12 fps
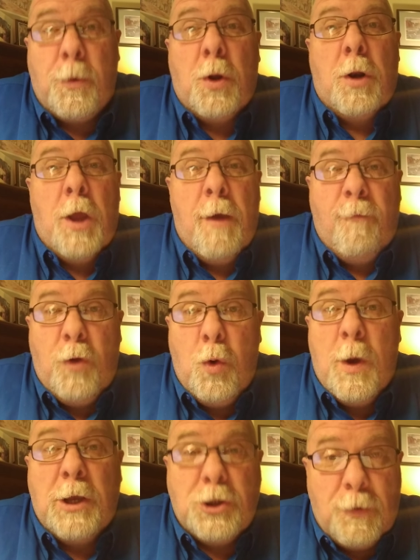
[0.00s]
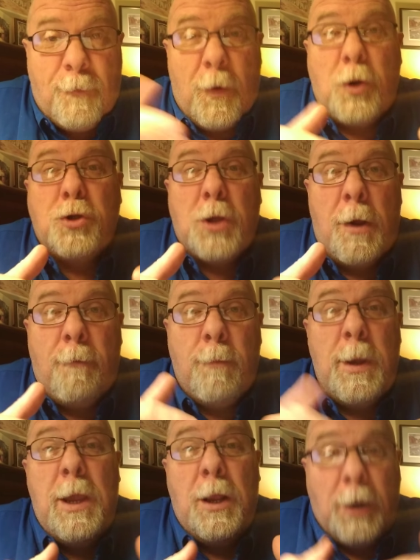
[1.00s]
to love you as you first loved
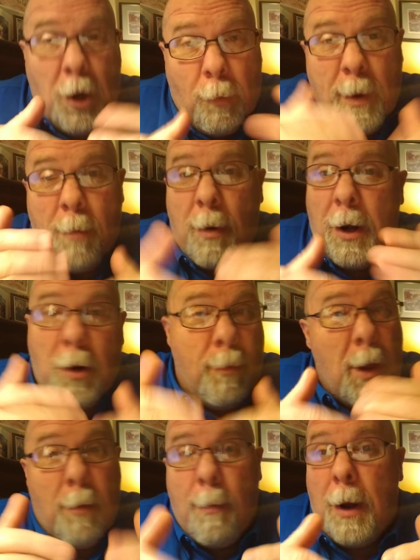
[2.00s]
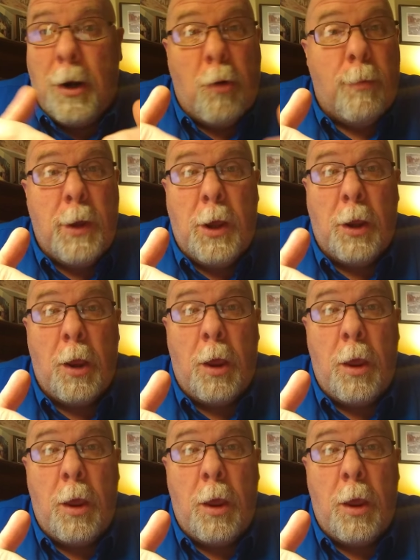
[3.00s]
me, little bit by little bit by little bit,